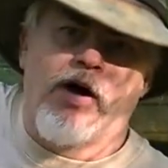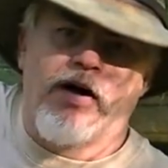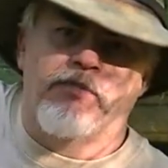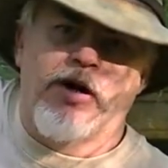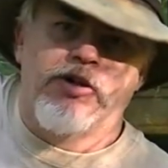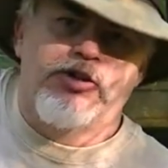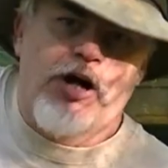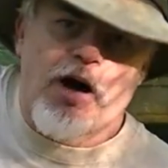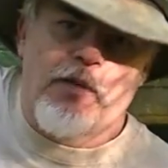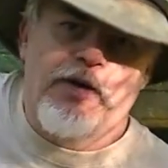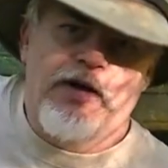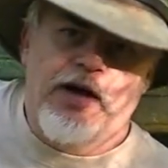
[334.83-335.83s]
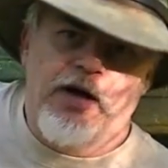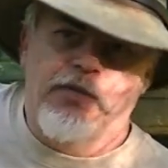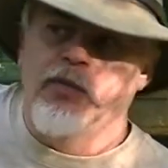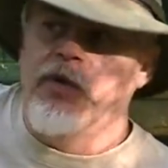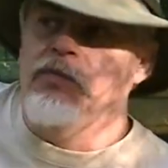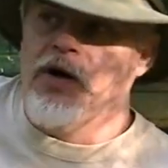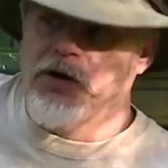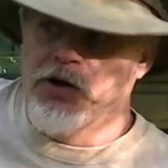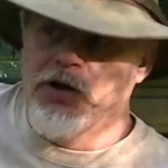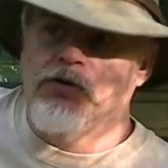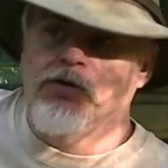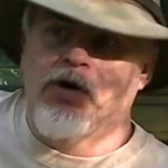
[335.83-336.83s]
to have my chopping implement, my
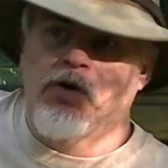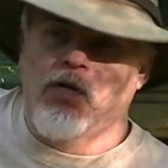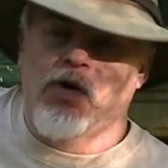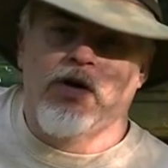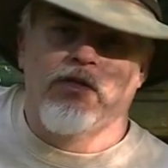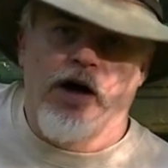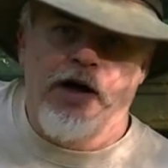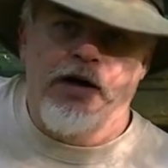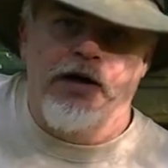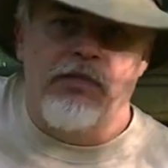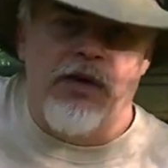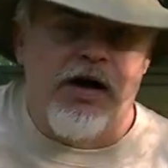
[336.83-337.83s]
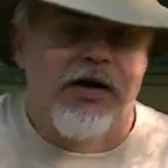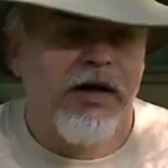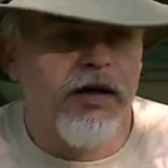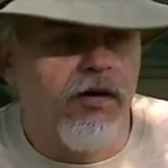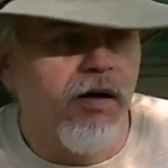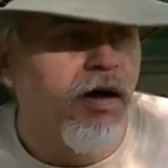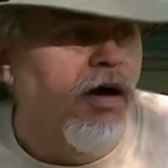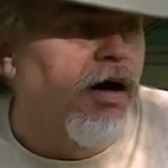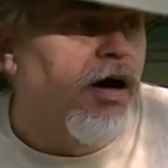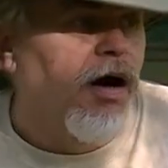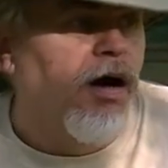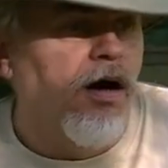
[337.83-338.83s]
cookery or whatever, hanging back here.
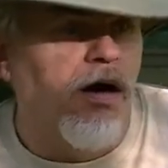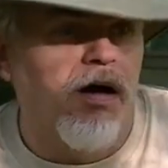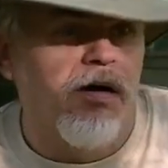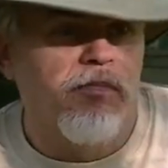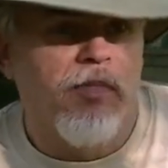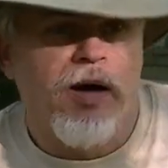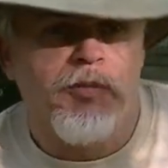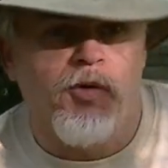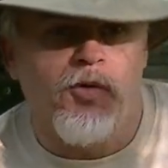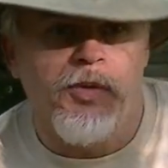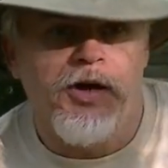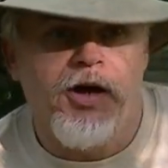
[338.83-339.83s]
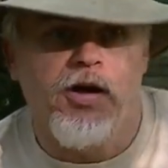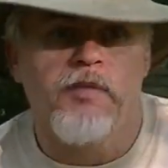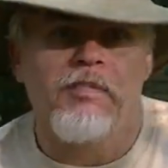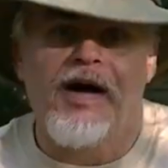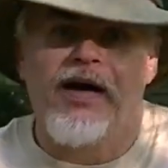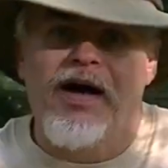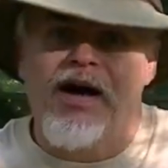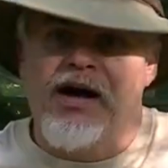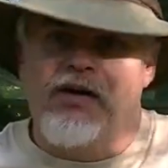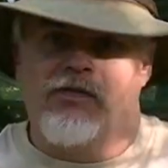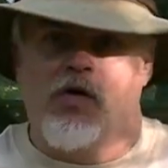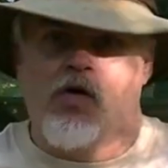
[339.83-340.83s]
I'm going to be carrying my
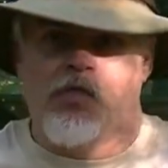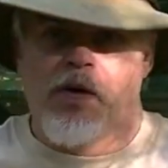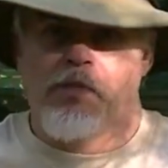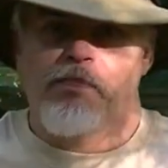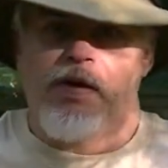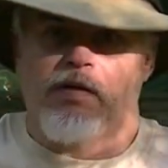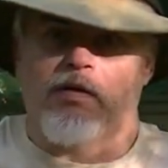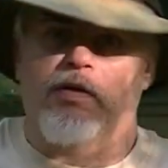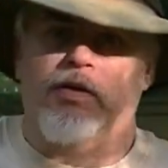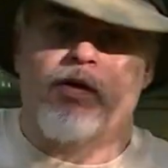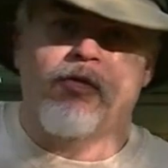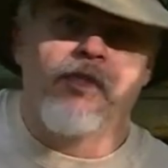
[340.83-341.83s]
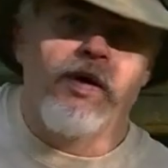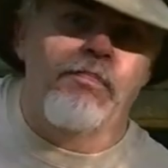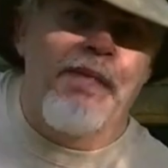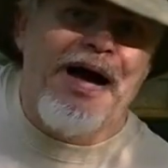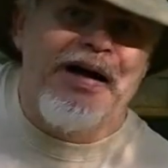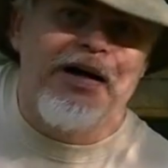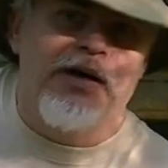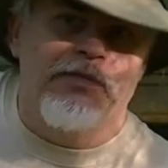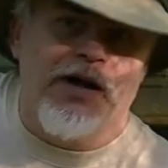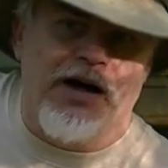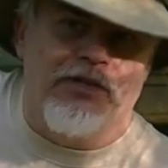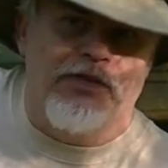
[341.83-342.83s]
knife on my belt. There will be a backup
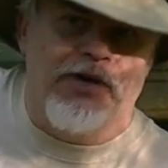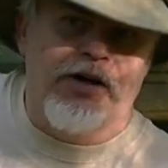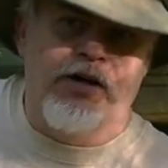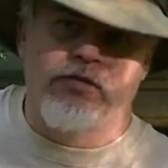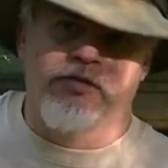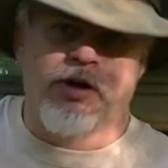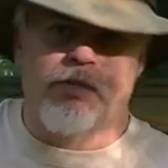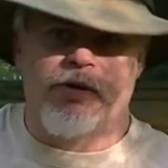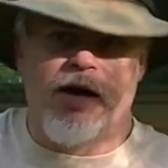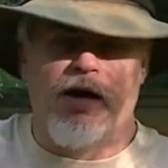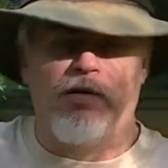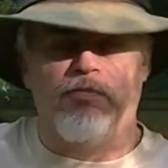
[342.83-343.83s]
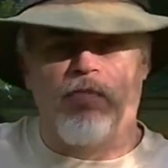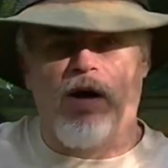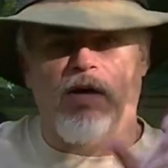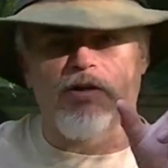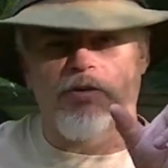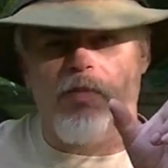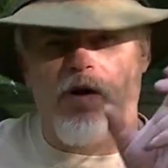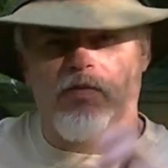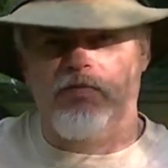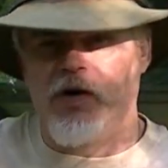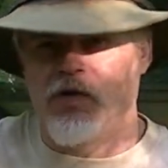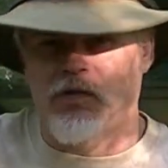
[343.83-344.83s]
knife in here of some kind, probably a small
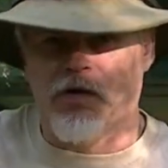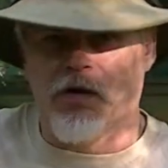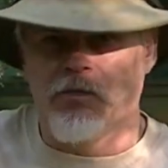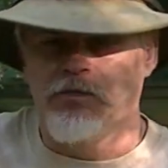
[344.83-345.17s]
folder.